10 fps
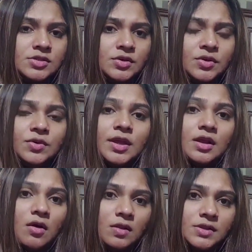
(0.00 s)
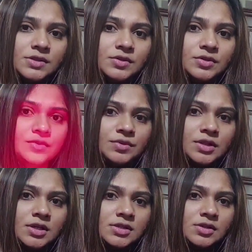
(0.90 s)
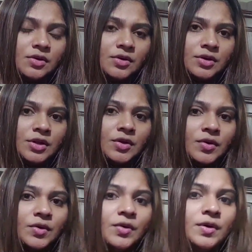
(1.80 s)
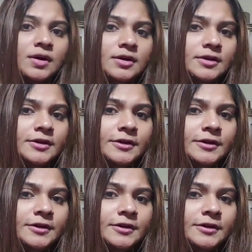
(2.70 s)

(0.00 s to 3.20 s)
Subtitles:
So you can also do this on your